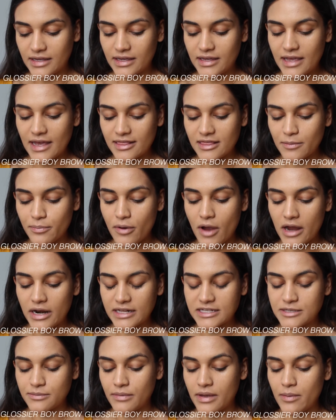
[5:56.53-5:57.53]
get the
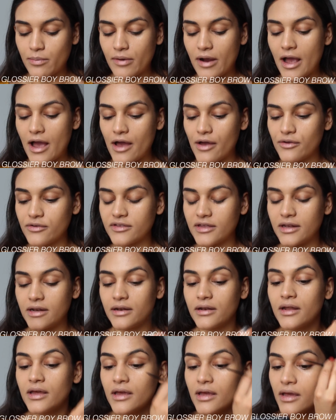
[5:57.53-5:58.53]
product in my brows
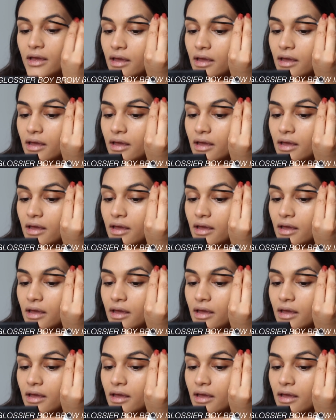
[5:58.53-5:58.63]
and